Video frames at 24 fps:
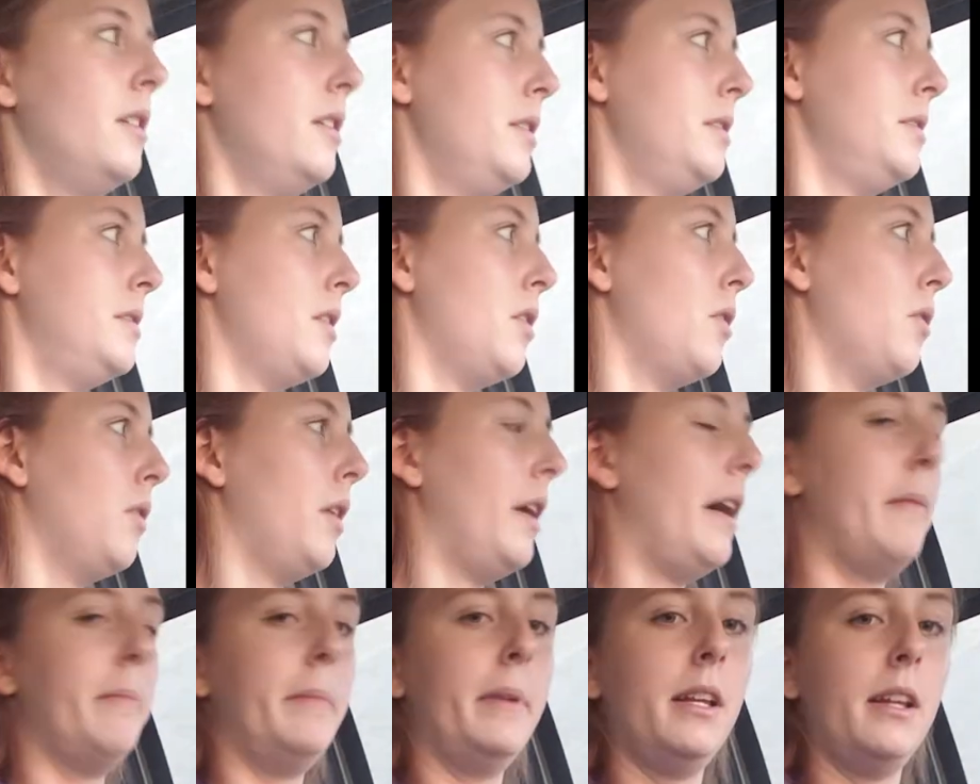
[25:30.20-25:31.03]
So
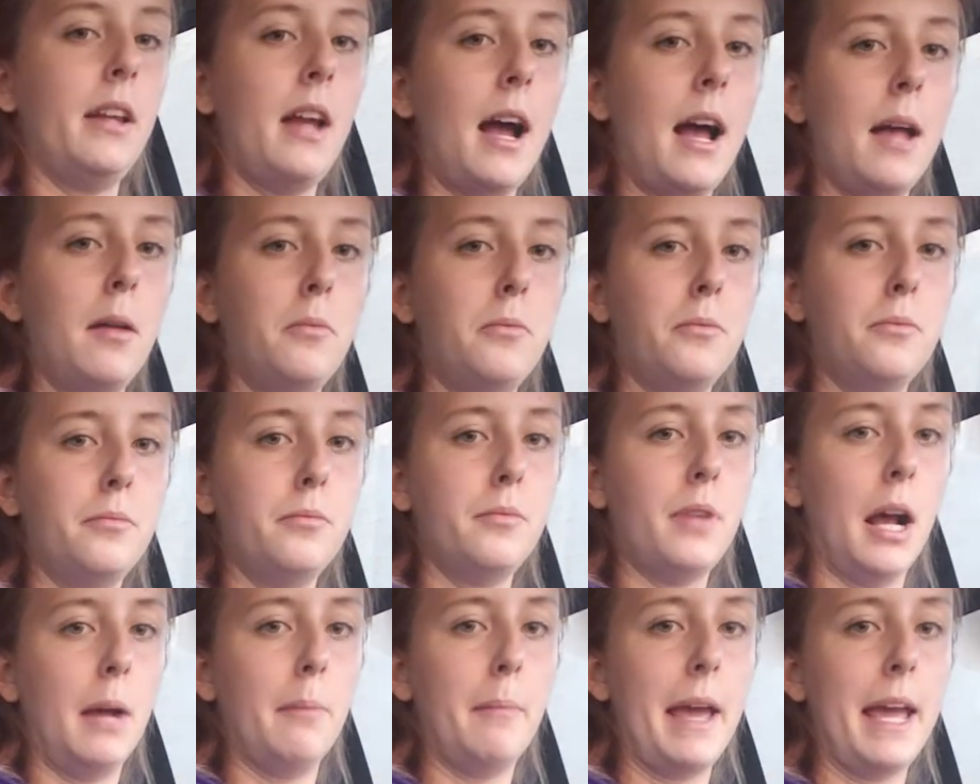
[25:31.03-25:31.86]
I mean,
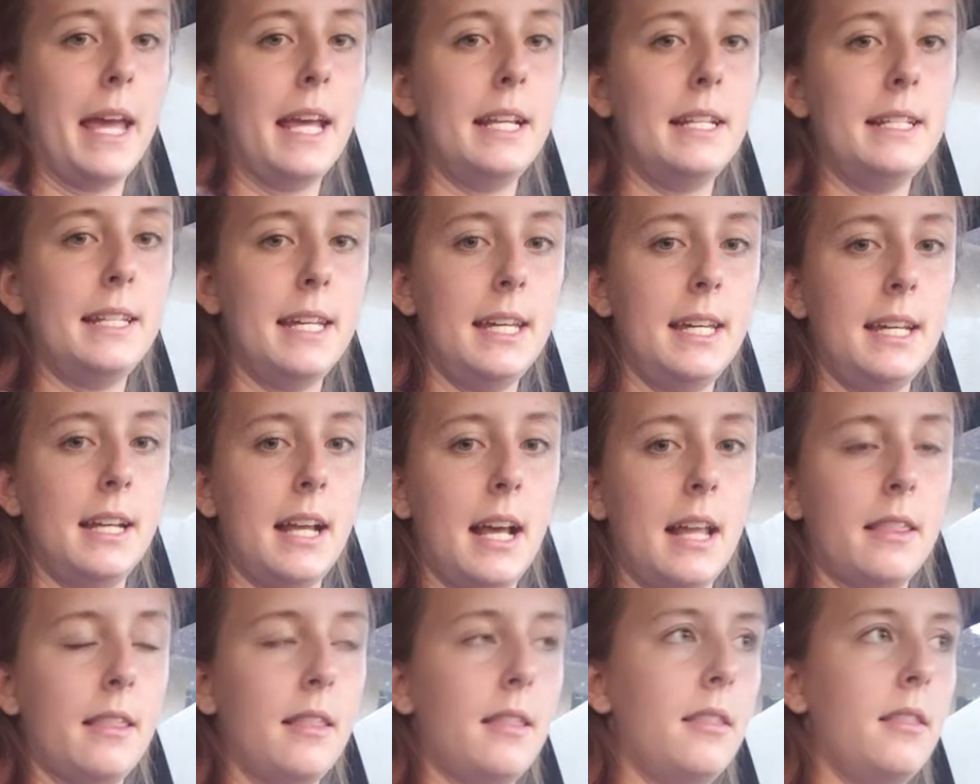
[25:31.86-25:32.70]
I'm 18
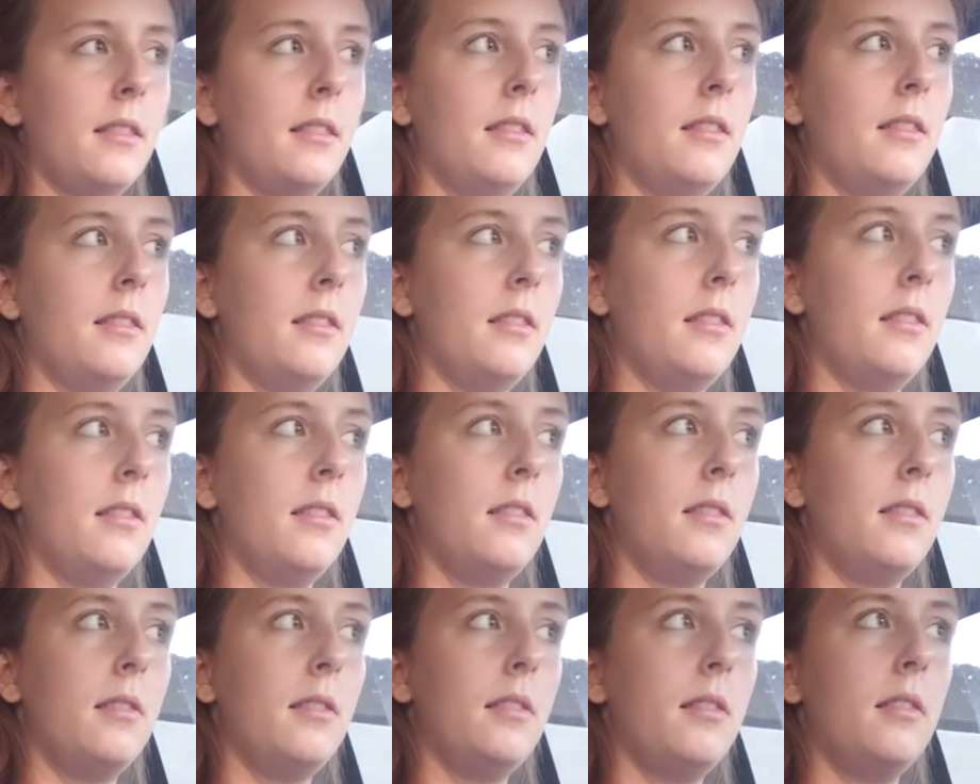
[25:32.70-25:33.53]
at,
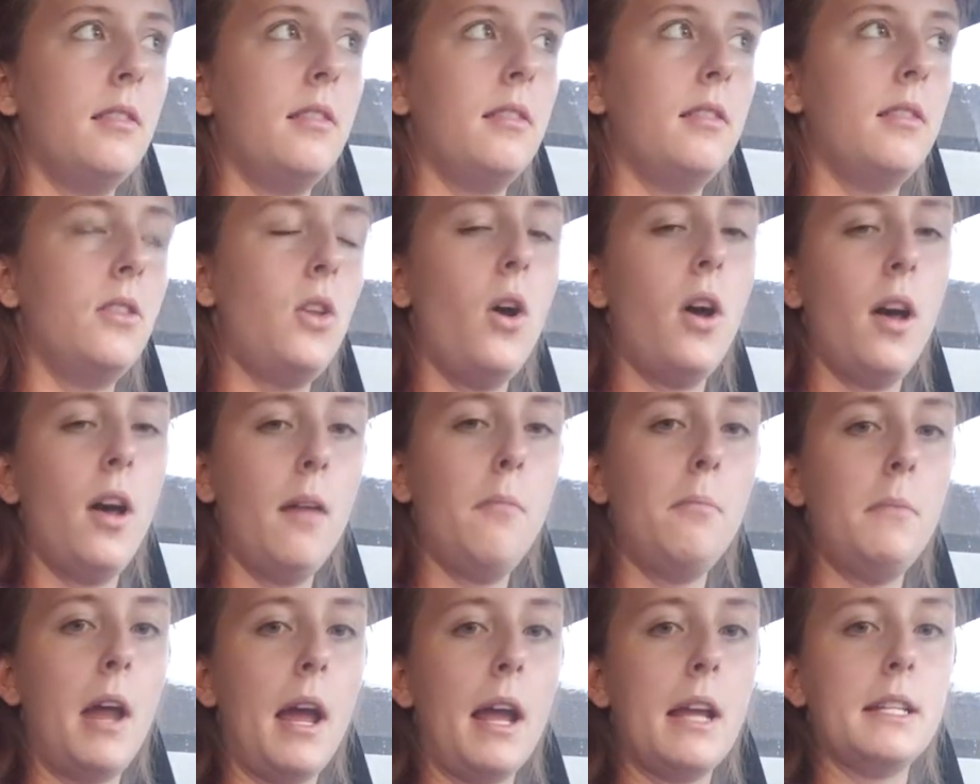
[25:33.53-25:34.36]
no,
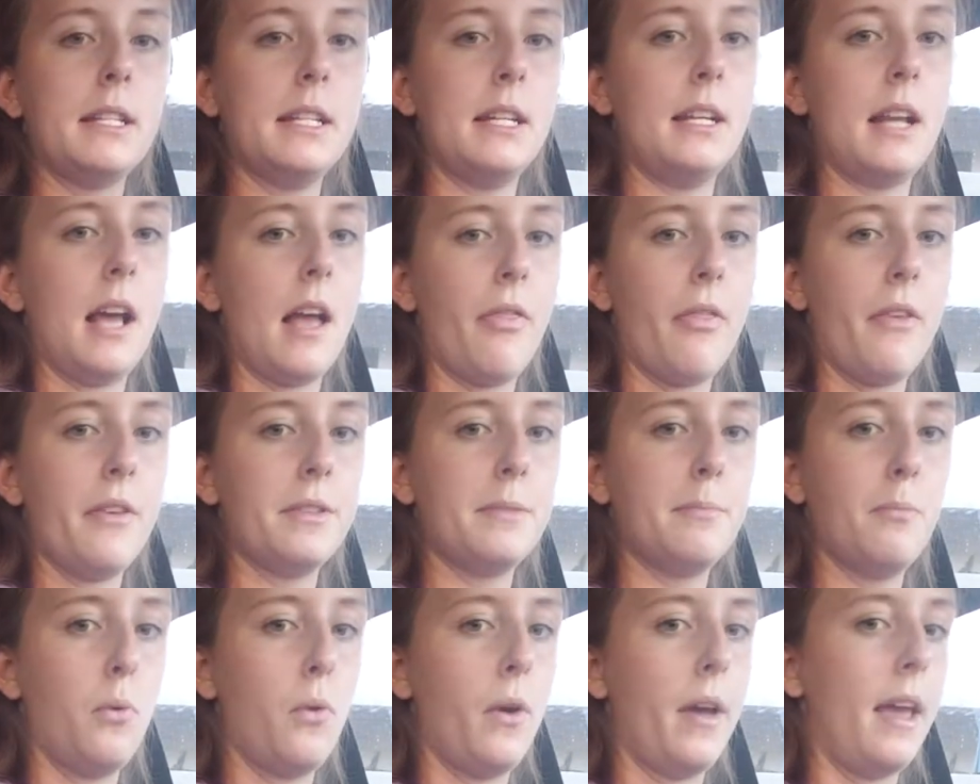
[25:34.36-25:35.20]
I'm 19 at this
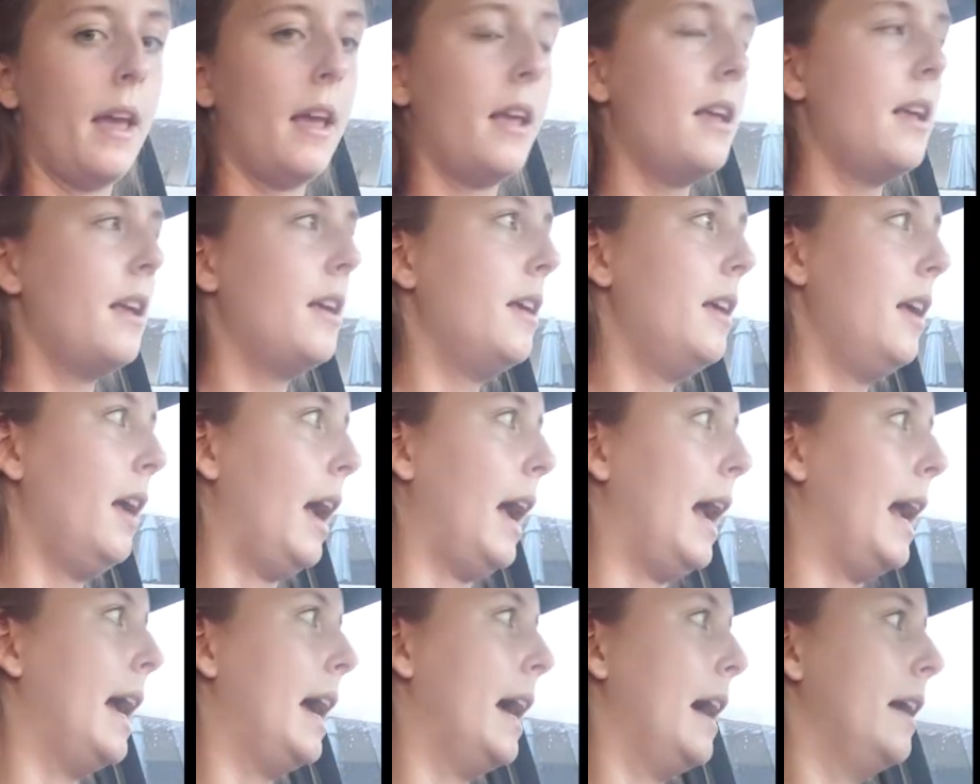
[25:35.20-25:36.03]
point,
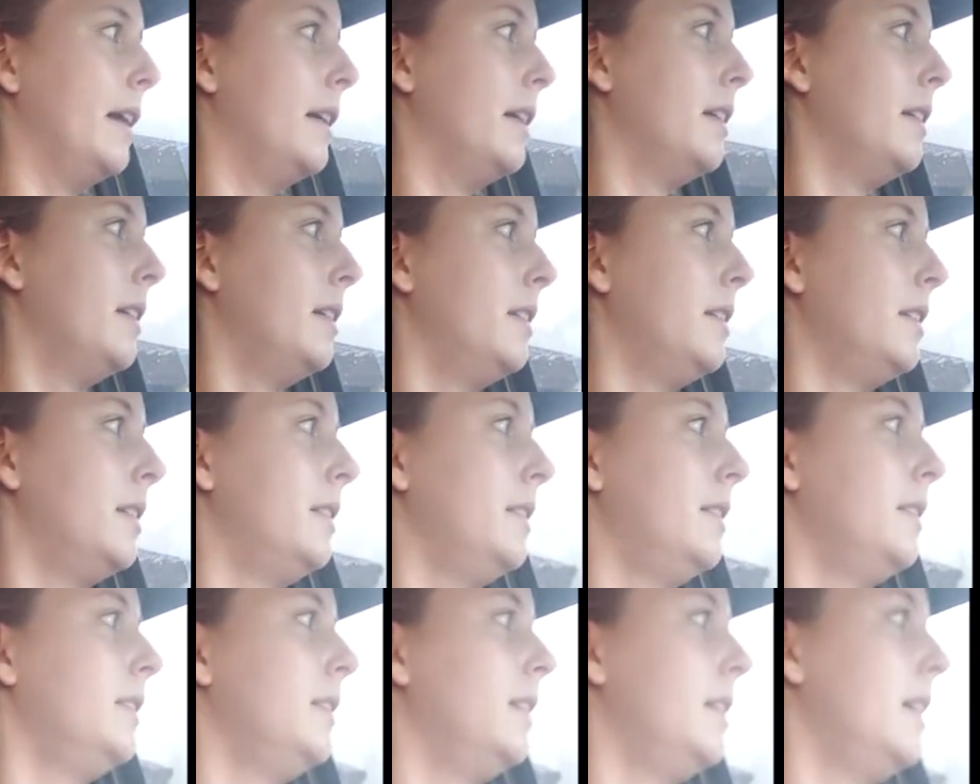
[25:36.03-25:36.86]
and
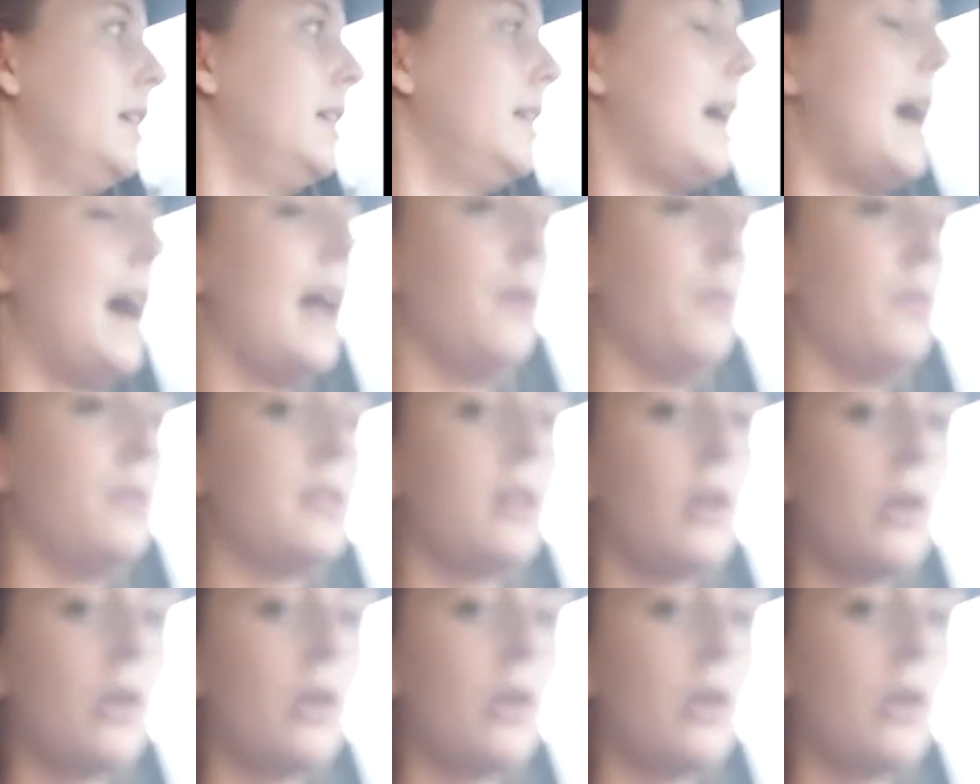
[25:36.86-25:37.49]
I was